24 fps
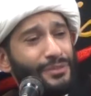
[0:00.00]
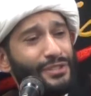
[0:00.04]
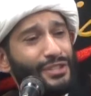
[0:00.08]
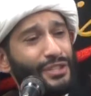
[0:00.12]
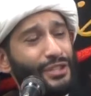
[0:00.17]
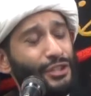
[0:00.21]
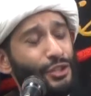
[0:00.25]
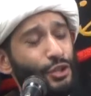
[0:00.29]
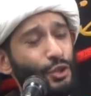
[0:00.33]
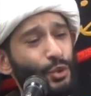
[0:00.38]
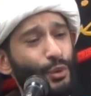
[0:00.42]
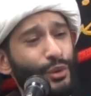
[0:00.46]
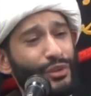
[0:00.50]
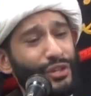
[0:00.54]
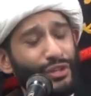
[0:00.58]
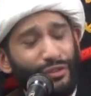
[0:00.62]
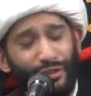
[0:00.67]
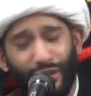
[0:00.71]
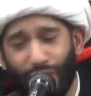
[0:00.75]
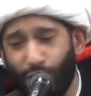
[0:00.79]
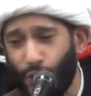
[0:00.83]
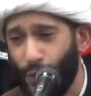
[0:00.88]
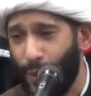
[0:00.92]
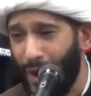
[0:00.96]
to you with a
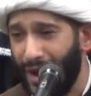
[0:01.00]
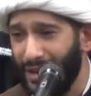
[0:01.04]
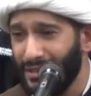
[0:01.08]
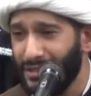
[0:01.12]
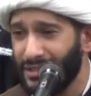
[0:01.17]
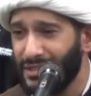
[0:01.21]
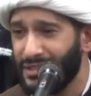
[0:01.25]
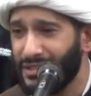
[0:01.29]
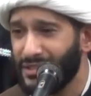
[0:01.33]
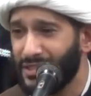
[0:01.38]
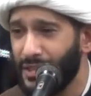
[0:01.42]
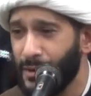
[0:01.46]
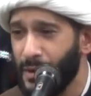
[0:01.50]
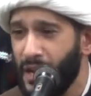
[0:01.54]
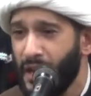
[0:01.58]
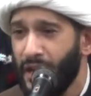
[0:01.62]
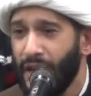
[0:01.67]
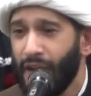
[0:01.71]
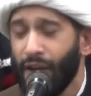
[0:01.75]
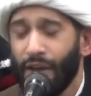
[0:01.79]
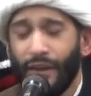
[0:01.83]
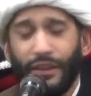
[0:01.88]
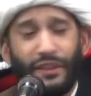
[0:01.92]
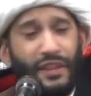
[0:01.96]
request
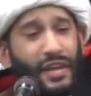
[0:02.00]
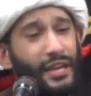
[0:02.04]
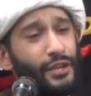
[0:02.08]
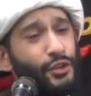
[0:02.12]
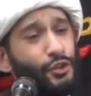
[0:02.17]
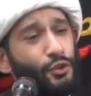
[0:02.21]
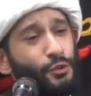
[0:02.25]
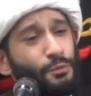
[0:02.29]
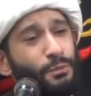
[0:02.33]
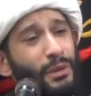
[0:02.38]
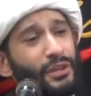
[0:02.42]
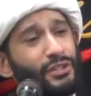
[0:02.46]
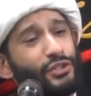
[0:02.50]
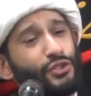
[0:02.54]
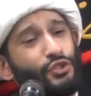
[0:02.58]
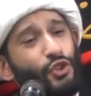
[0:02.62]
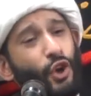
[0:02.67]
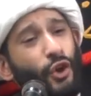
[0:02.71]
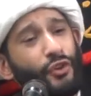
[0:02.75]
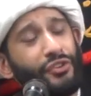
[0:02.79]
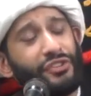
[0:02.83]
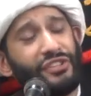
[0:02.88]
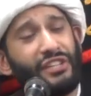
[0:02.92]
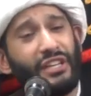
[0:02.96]
that you must
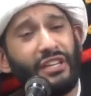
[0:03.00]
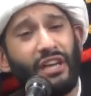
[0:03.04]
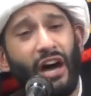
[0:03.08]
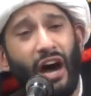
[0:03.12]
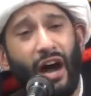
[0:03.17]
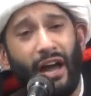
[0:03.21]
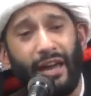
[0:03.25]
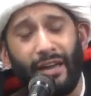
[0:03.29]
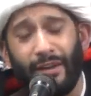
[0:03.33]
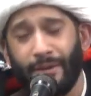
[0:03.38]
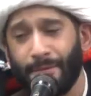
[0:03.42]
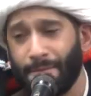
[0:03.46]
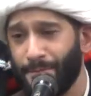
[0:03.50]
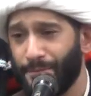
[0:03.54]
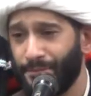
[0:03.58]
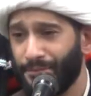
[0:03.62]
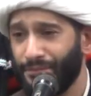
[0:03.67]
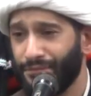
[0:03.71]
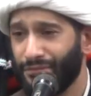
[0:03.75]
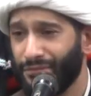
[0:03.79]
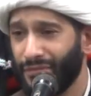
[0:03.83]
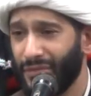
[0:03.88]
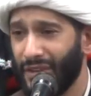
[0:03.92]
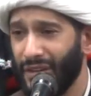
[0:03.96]
not deny,
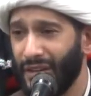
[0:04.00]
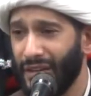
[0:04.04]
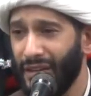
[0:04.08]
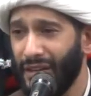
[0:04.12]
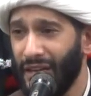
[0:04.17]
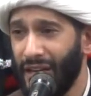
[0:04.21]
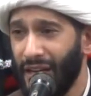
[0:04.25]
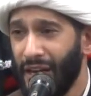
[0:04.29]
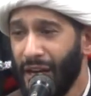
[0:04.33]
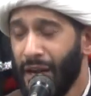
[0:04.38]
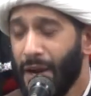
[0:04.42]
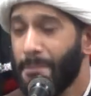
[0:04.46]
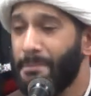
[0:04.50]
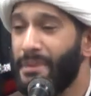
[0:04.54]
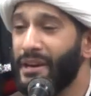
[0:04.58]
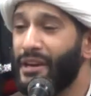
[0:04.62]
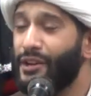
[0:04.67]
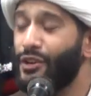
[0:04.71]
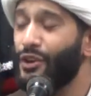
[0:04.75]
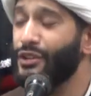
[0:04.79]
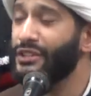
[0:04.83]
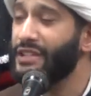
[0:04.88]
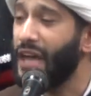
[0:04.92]
because